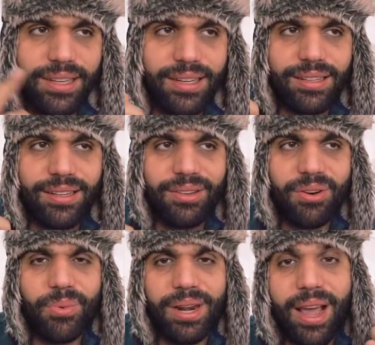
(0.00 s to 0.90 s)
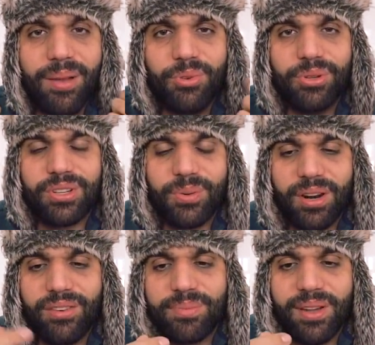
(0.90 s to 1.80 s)
And you know, when I'm watching
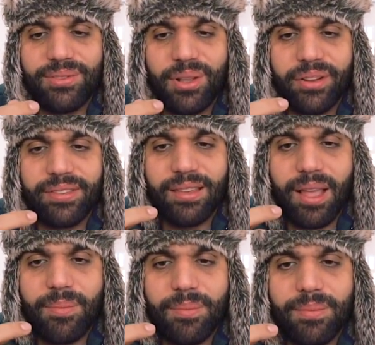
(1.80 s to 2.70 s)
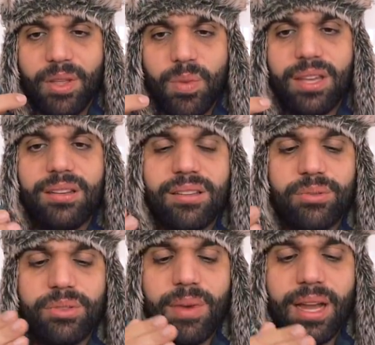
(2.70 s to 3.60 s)
one of my vlogs, I'm immediately
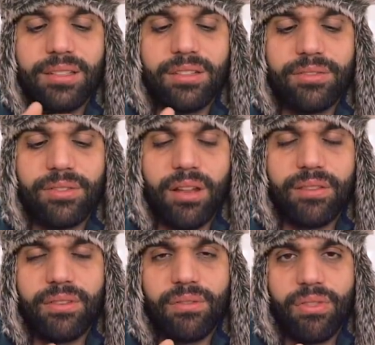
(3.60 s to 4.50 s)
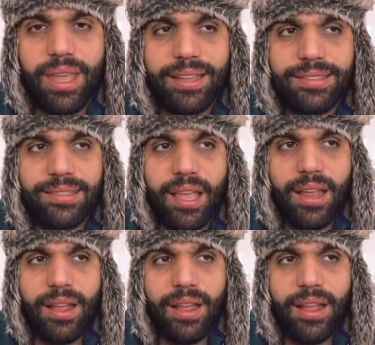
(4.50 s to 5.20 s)
reminded of all of the things